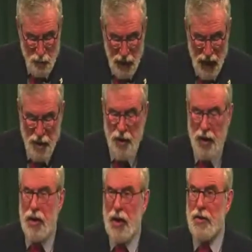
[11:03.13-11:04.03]
President
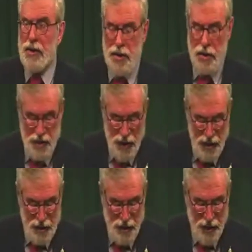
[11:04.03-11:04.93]
Clinton's
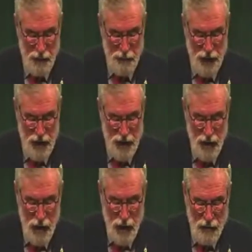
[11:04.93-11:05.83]
decision to give me
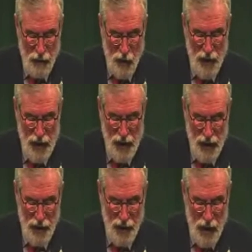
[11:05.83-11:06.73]
a
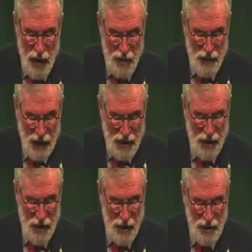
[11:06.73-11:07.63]
48-hour
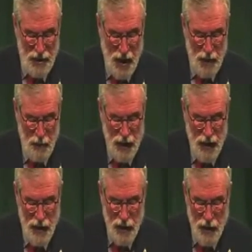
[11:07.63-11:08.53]
visa in January
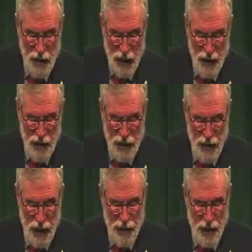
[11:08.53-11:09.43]

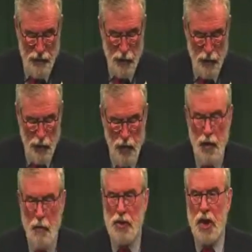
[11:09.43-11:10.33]
1994
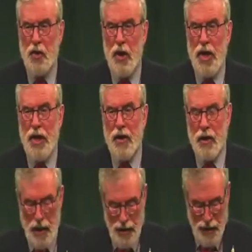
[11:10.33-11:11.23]
was a critical
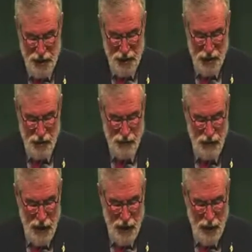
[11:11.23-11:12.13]
initiative
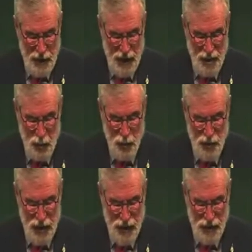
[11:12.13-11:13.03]
in the peace
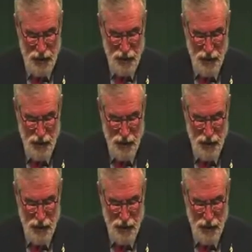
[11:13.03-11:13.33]
process.